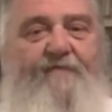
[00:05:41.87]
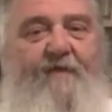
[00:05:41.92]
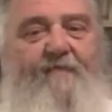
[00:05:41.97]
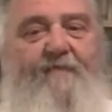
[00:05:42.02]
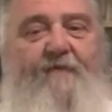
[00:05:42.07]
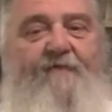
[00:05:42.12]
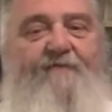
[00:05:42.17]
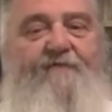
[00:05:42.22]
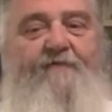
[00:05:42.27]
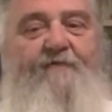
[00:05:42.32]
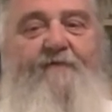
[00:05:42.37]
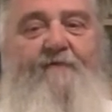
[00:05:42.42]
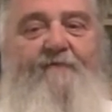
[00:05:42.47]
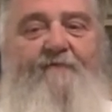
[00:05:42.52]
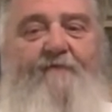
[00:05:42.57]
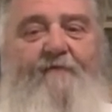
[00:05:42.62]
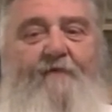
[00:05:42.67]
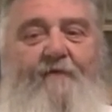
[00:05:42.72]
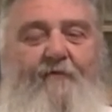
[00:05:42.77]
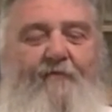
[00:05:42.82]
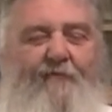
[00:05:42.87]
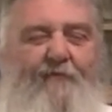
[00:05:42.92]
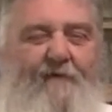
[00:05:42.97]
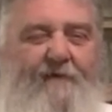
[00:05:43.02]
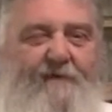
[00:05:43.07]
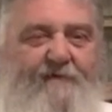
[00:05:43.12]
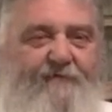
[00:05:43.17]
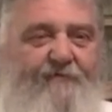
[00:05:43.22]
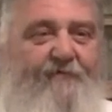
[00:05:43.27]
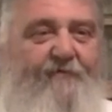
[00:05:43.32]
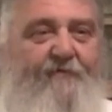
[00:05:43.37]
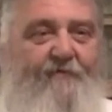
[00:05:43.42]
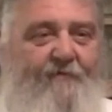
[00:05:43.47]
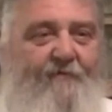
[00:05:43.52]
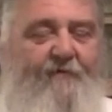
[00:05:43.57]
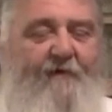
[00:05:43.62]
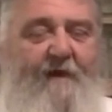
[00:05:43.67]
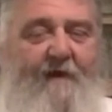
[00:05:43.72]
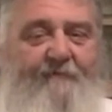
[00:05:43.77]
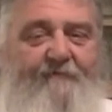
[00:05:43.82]
like they should for a really true
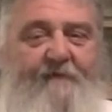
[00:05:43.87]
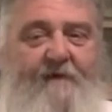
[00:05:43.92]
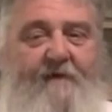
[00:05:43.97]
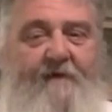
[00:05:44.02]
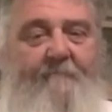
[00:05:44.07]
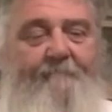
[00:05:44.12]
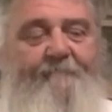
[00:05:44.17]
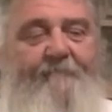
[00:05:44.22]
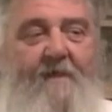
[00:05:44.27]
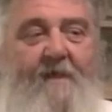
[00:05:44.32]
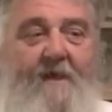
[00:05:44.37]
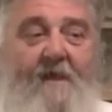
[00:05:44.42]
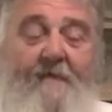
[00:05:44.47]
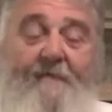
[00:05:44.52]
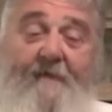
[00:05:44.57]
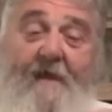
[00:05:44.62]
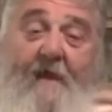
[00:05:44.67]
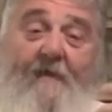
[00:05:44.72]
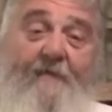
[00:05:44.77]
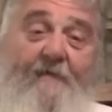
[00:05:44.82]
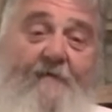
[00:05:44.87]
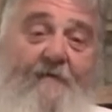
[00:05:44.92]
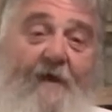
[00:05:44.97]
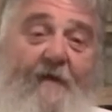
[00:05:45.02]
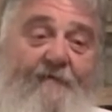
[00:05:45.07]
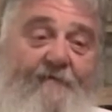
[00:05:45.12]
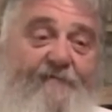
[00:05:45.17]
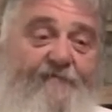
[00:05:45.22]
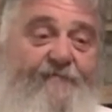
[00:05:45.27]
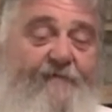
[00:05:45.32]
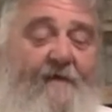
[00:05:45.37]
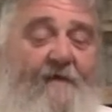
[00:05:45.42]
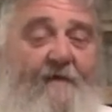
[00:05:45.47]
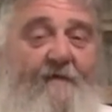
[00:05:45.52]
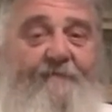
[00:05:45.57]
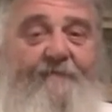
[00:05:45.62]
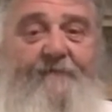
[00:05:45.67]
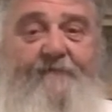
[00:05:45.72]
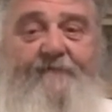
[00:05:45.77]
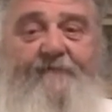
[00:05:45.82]
craft ale. Now their other
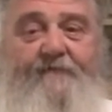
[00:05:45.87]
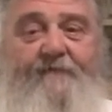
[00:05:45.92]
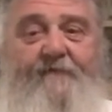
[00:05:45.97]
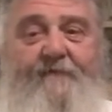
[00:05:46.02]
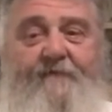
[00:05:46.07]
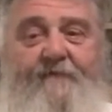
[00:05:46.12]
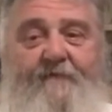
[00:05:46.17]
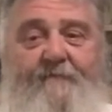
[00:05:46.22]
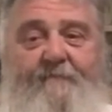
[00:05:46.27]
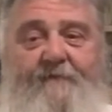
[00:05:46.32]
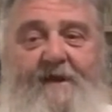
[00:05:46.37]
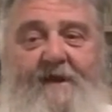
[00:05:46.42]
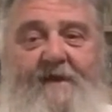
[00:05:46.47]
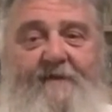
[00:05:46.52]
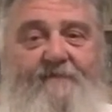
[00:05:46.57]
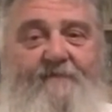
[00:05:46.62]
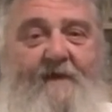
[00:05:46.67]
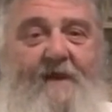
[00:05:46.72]
stuff, the Plains